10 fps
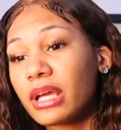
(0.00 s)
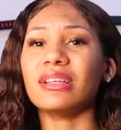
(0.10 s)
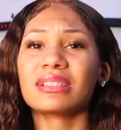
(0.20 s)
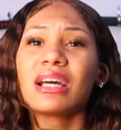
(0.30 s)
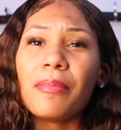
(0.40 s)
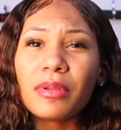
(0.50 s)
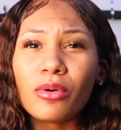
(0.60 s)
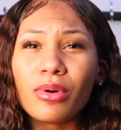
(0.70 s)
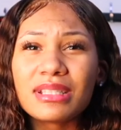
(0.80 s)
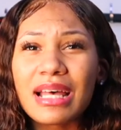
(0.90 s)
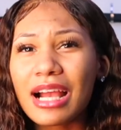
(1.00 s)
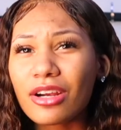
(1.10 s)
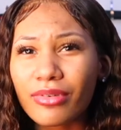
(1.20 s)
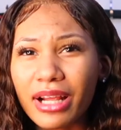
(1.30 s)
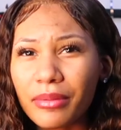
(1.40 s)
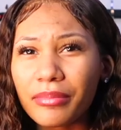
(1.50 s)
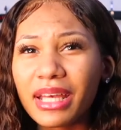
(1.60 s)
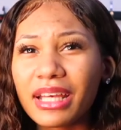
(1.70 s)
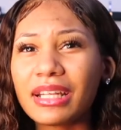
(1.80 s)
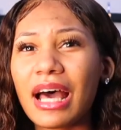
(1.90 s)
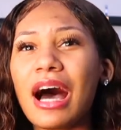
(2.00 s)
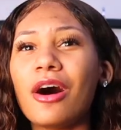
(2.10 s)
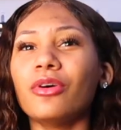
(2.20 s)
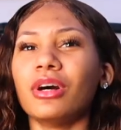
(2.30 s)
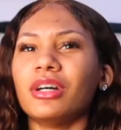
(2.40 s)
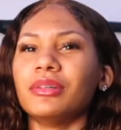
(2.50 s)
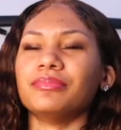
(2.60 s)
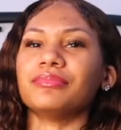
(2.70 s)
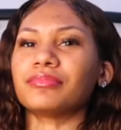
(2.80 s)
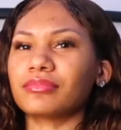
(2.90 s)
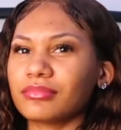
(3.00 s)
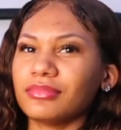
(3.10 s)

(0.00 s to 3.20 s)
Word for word: There's a couple of ones I could recommend. I'll um